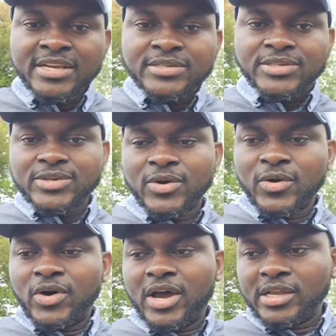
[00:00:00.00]

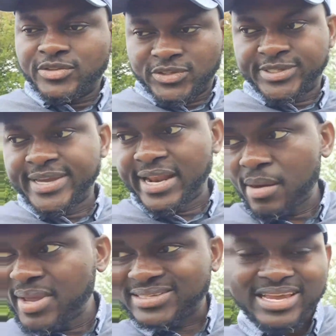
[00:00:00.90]
So today,
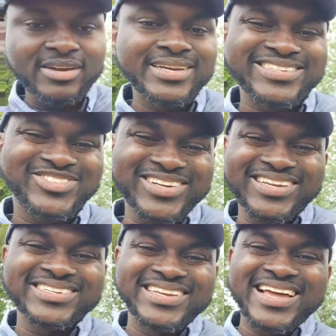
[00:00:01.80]
let me tell you the
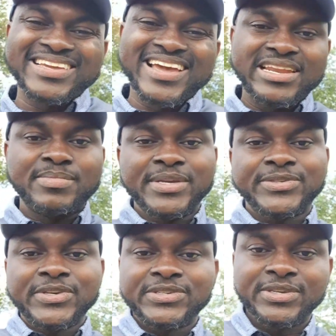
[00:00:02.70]
strategy that the enemy
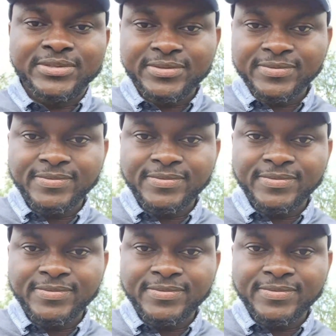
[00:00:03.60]
is using.